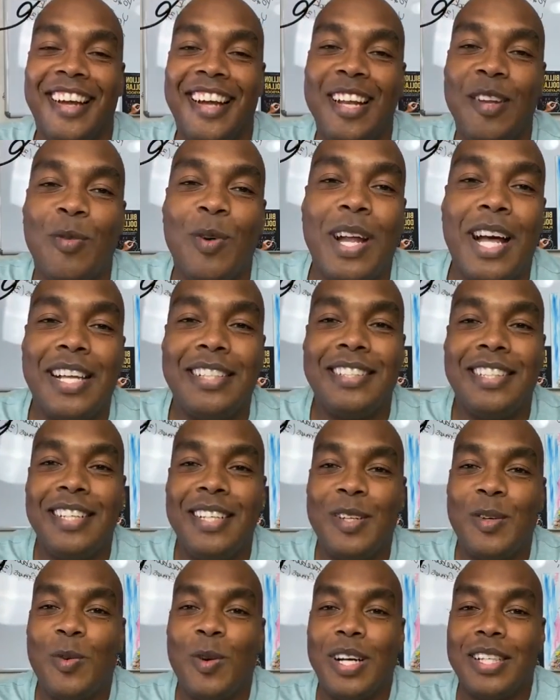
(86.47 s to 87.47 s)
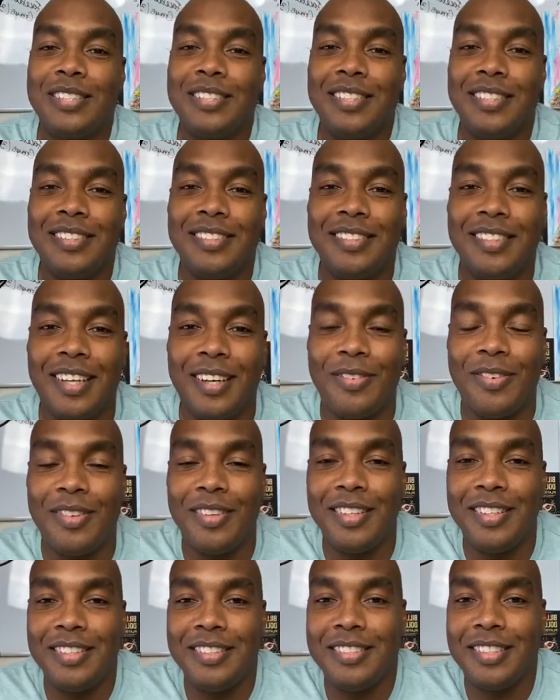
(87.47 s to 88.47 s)
anyone has any questions,
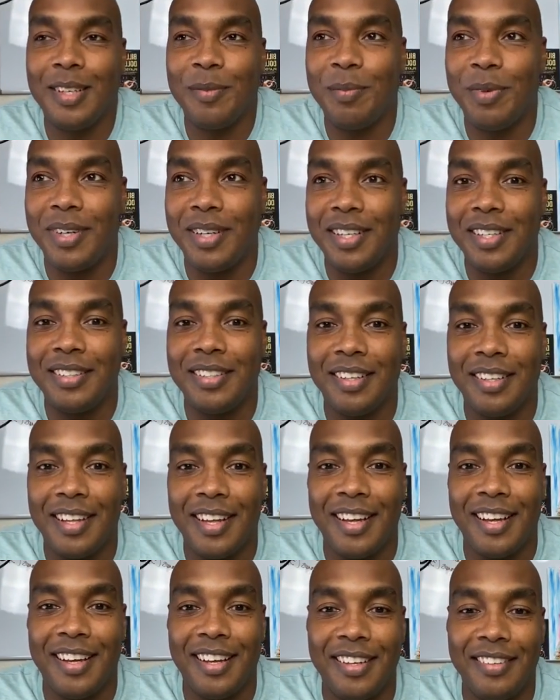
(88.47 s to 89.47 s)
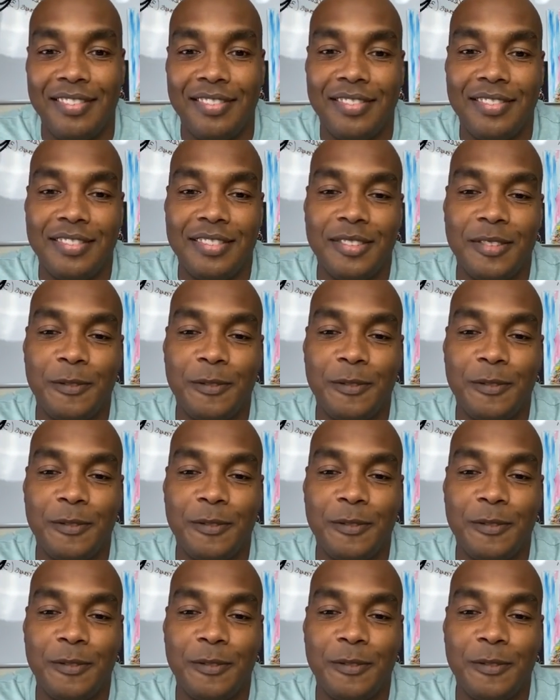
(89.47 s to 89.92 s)
definitely jump on the live